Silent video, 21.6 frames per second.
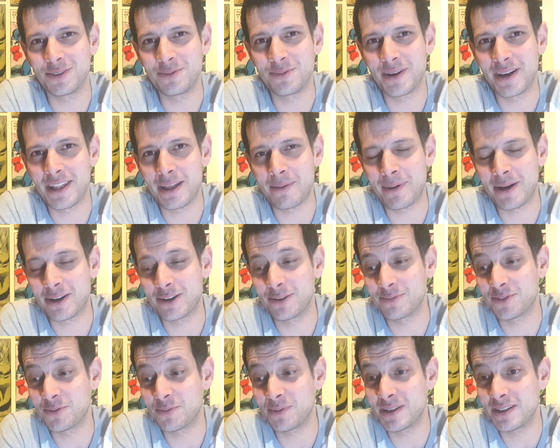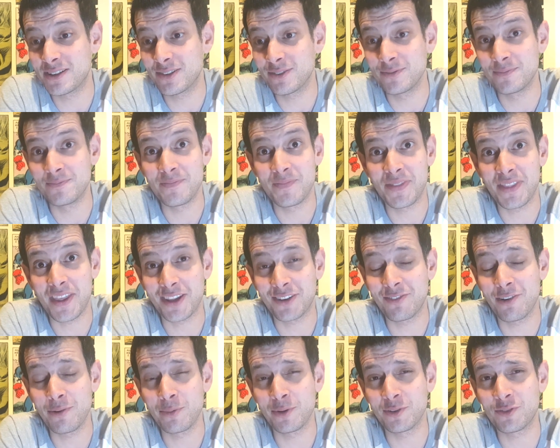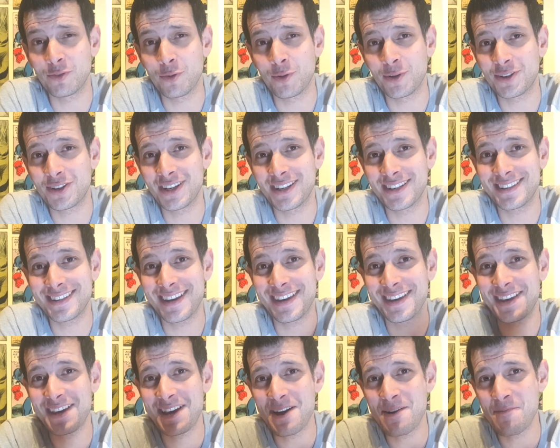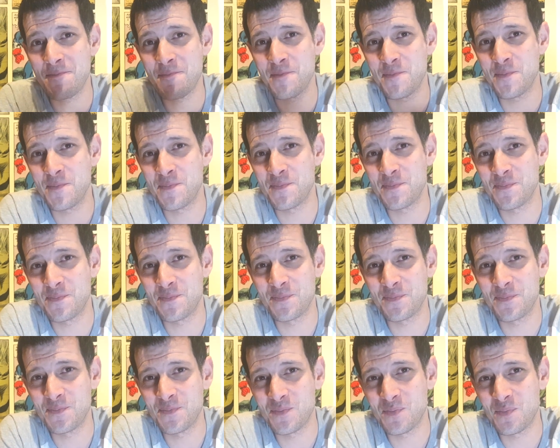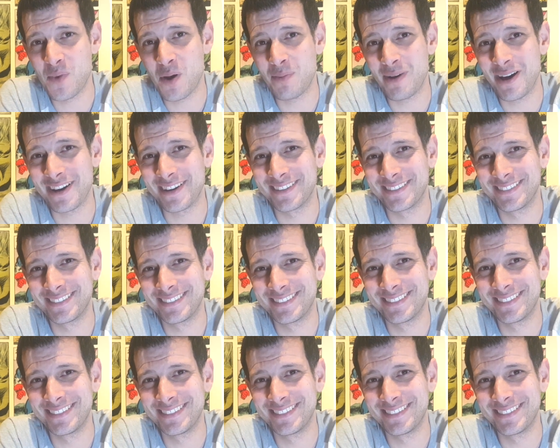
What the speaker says: we'll get that back up to speed soon. Thanks very much for watching. Take care. Bye-bye.